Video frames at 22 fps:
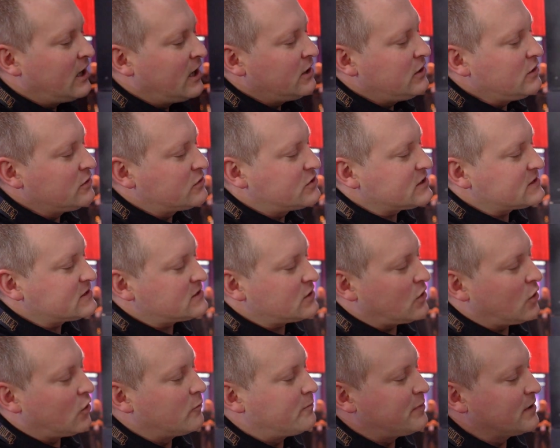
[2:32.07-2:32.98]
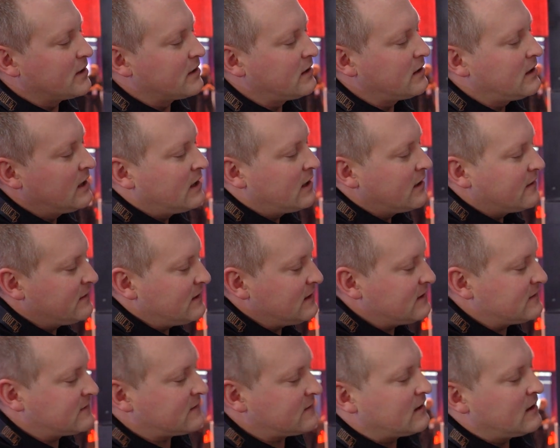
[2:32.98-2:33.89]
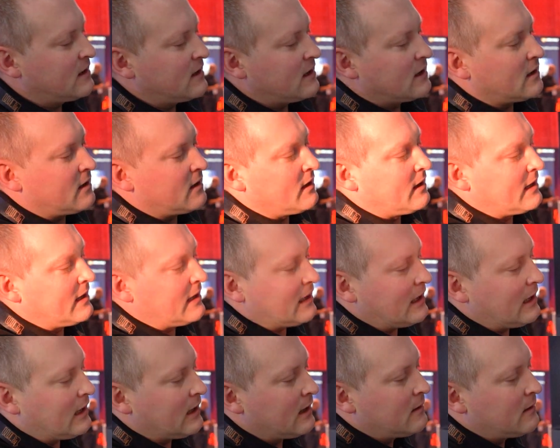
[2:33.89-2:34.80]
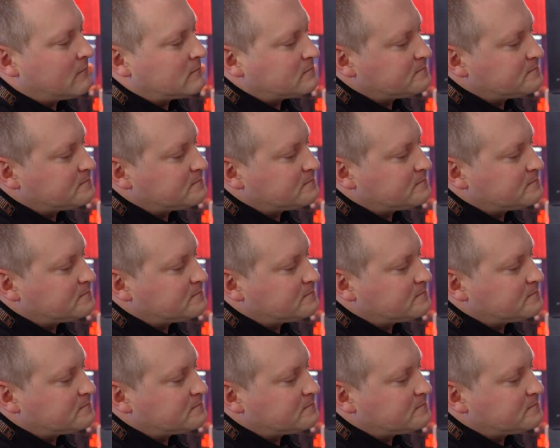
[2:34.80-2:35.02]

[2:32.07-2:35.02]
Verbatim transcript: You just open these little